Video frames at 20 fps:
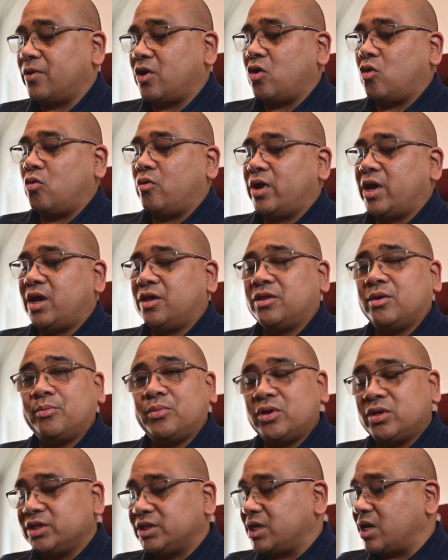Oh, and the
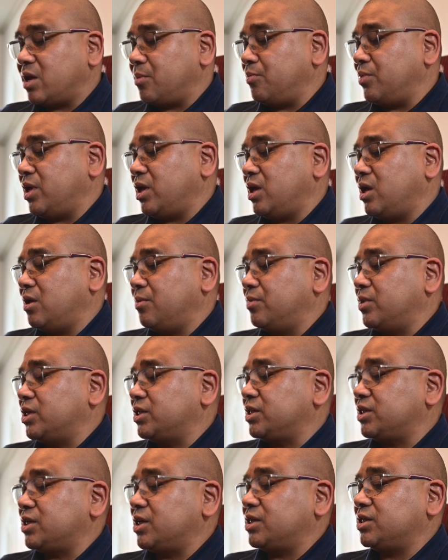bullseye beam,
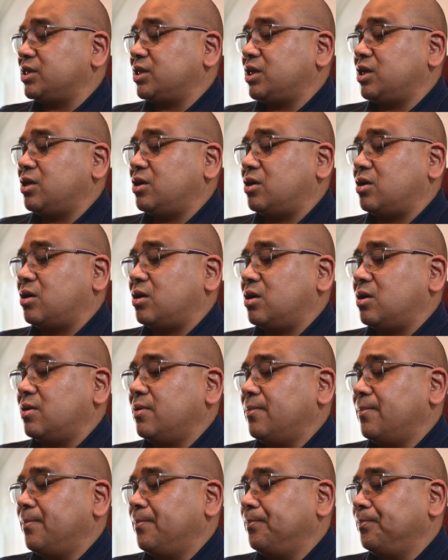it says
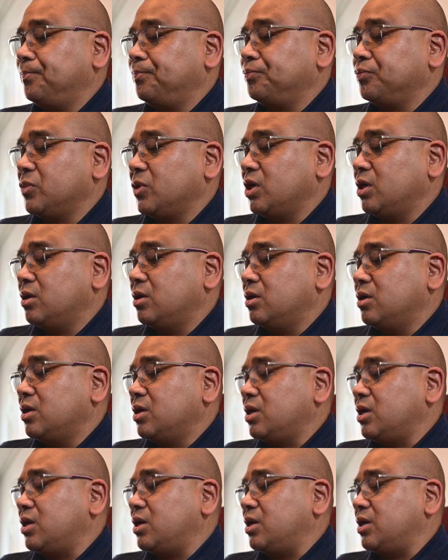here,
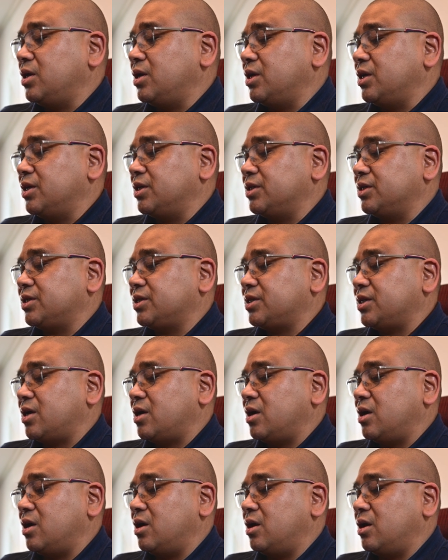is
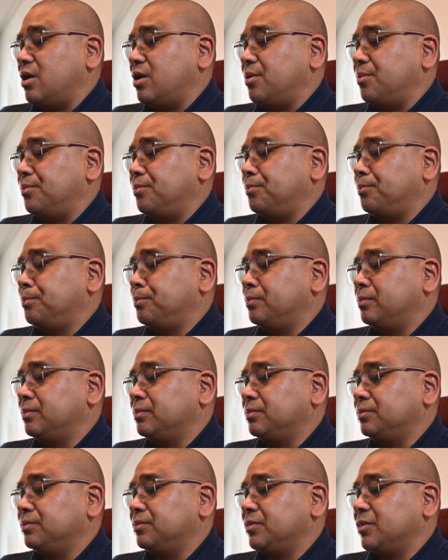um,
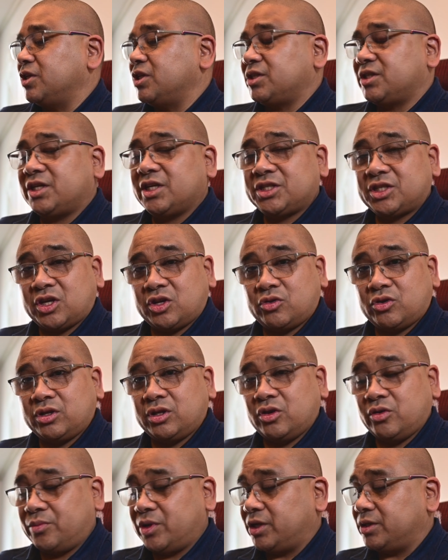600
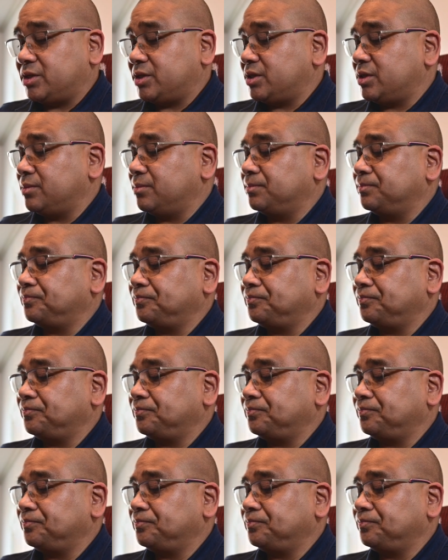lumens,